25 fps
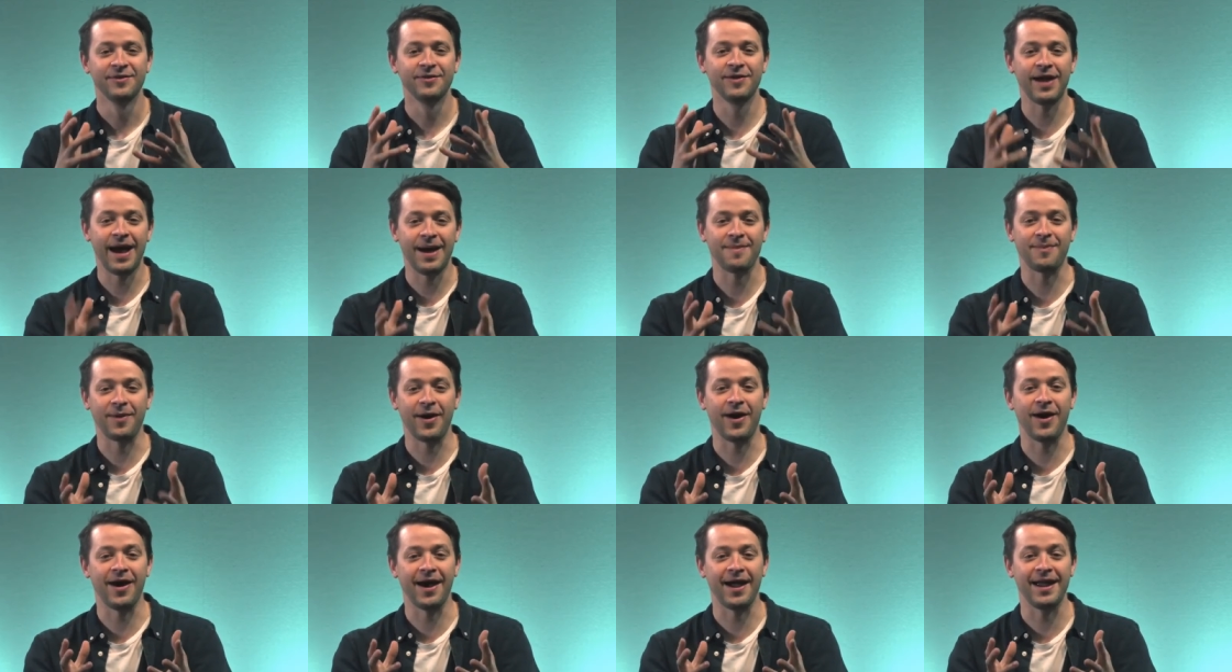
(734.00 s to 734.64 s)

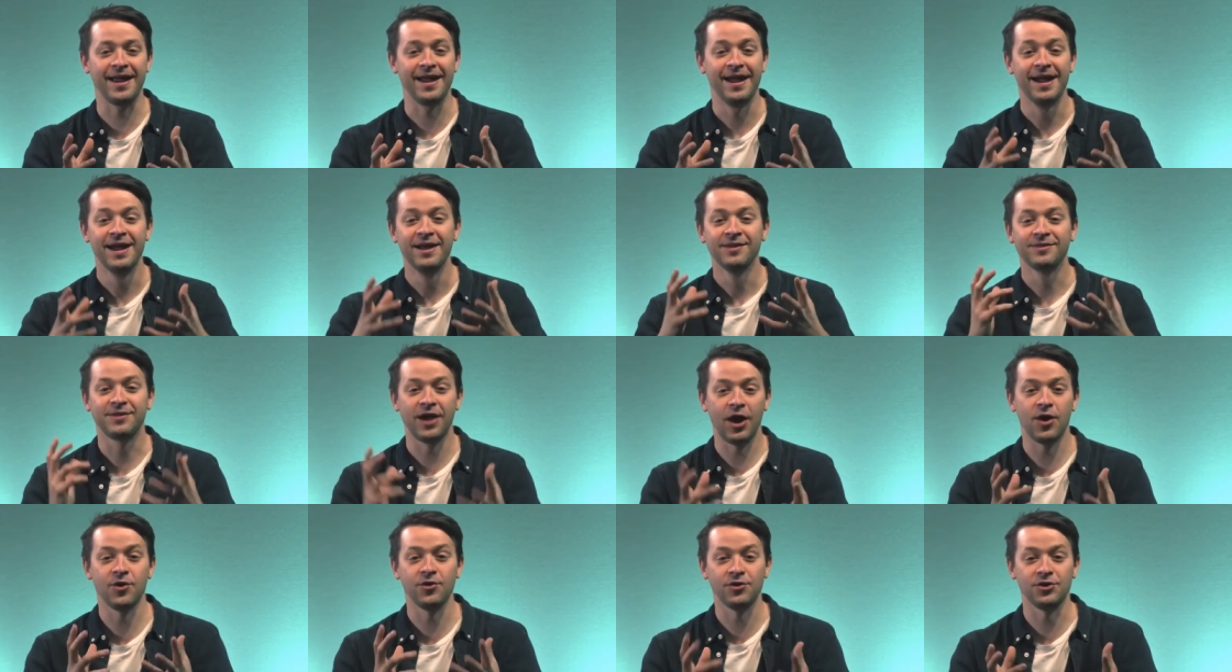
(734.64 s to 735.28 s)
Rabbi,
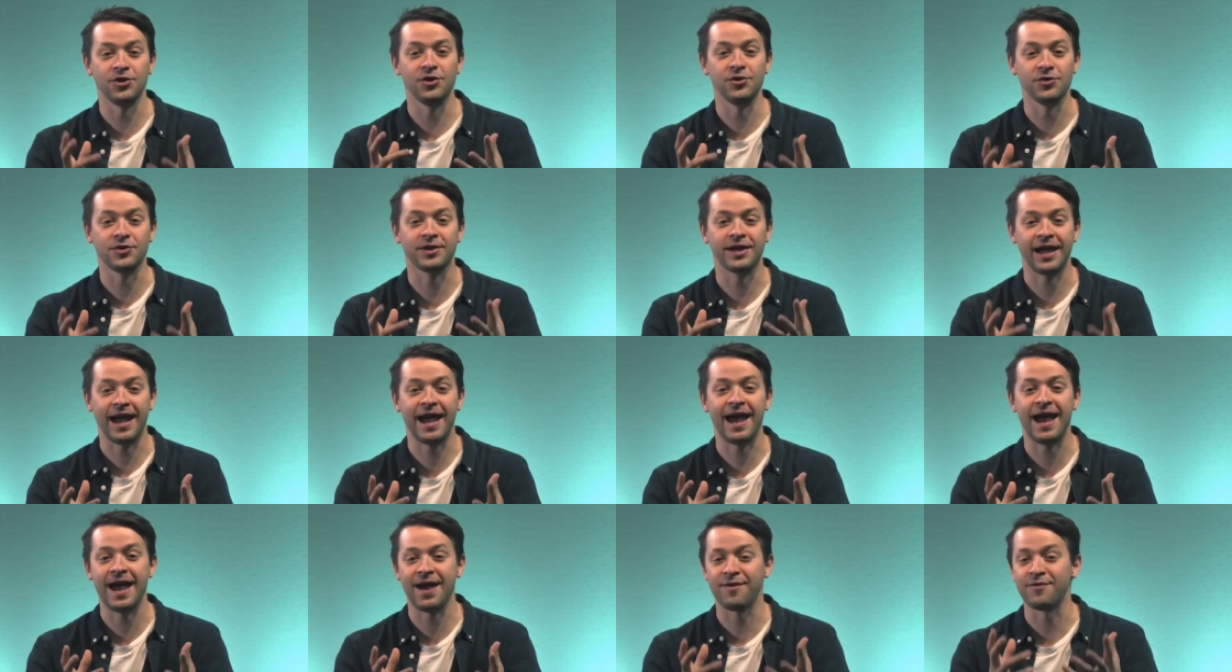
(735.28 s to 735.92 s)
don't you
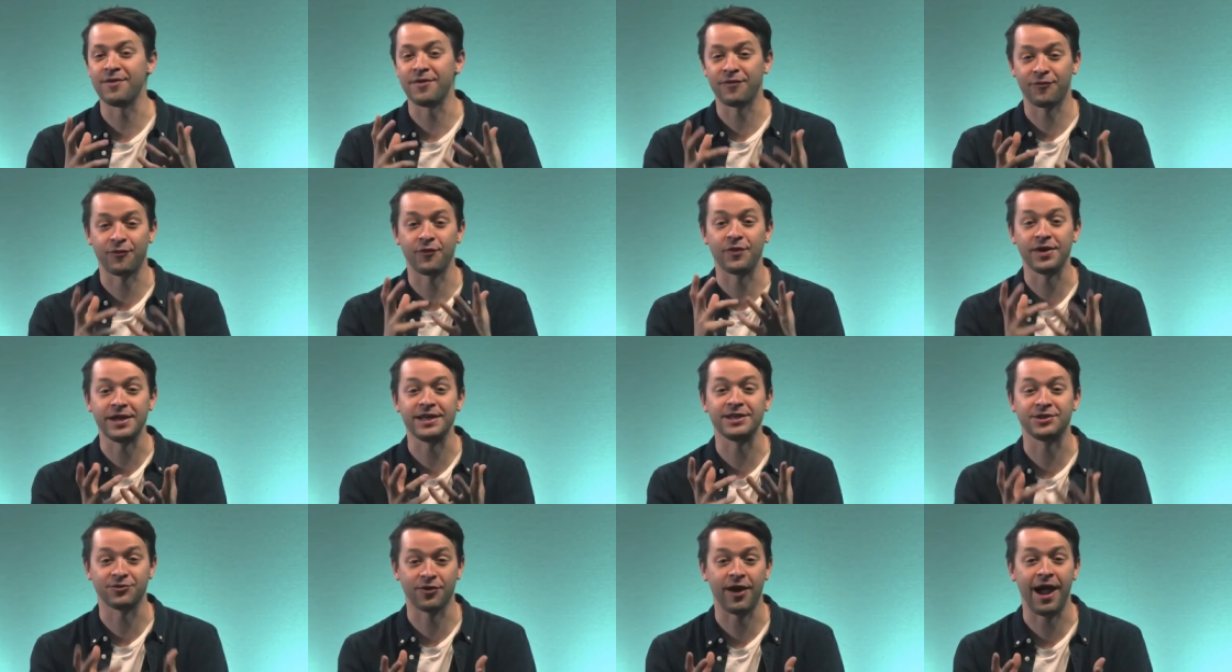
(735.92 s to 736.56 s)
care if
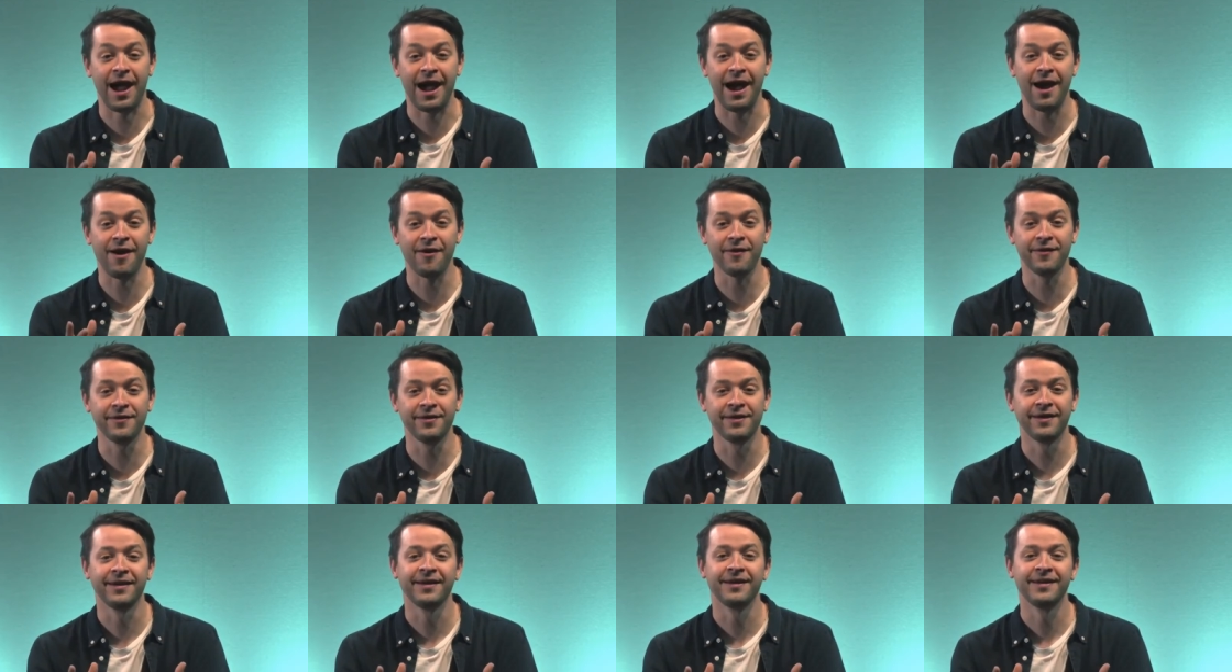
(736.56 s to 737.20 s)
we
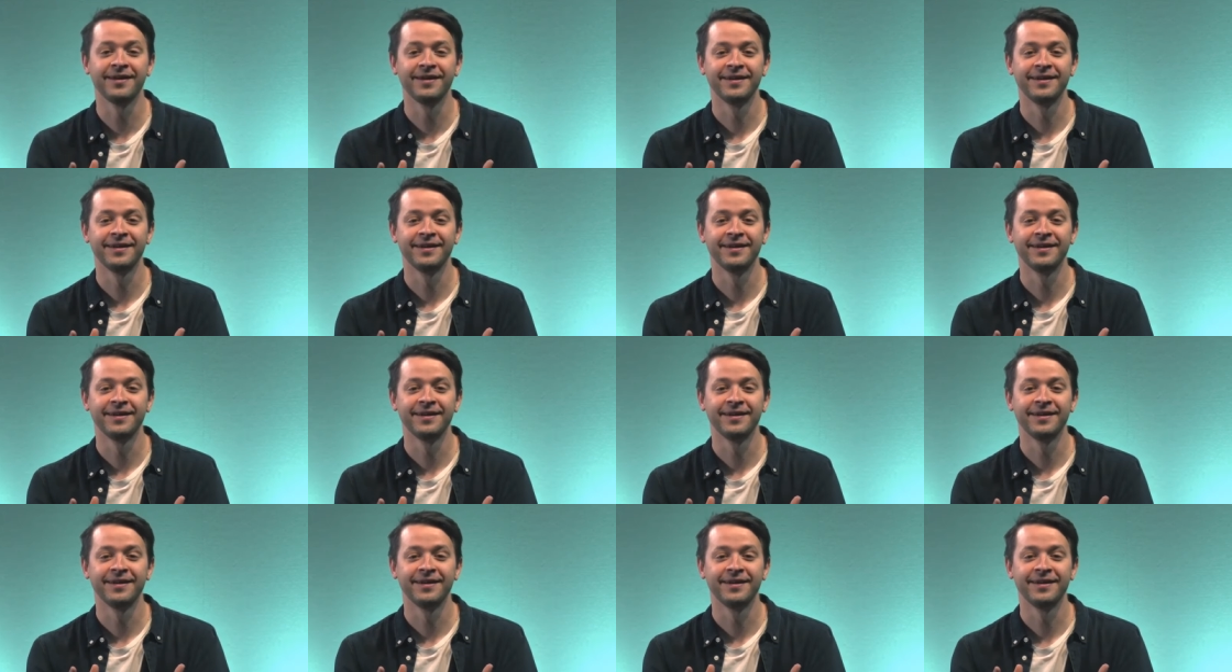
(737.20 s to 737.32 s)
drown?